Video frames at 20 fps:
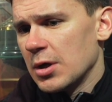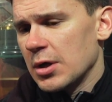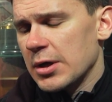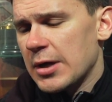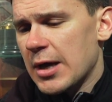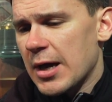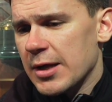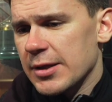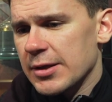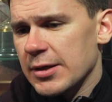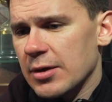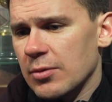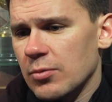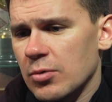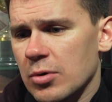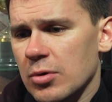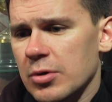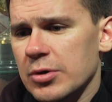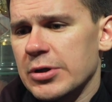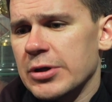Yeah, I think I
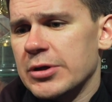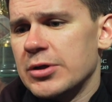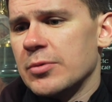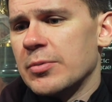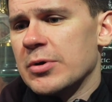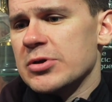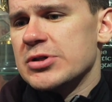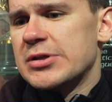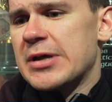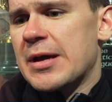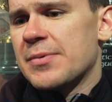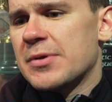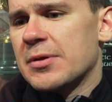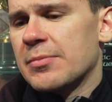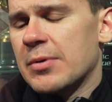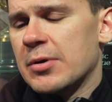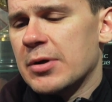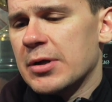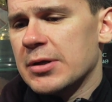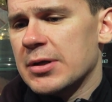won't go into too much depth
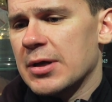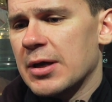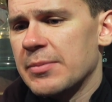about it.